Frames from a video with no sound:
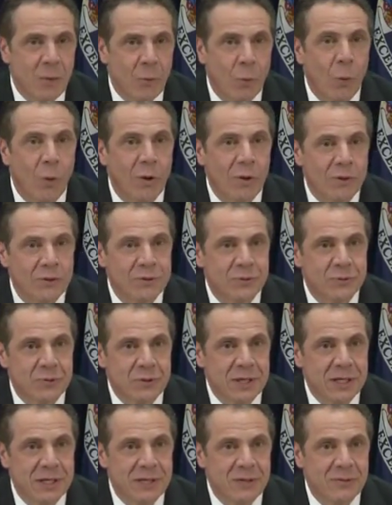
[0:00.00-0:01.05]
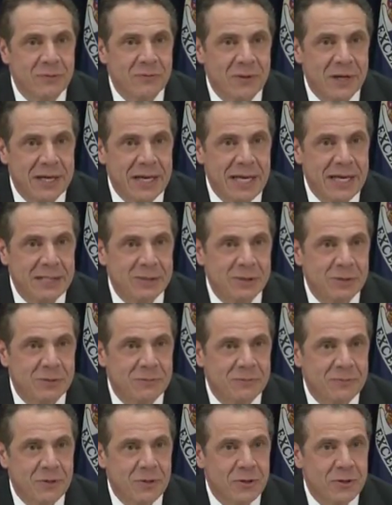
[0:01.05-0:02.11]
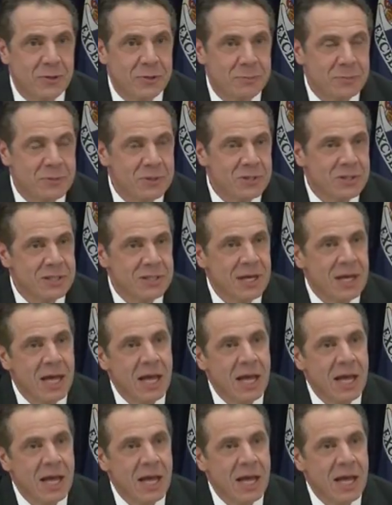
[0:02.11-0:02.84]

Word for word: Wall Street and financial firms.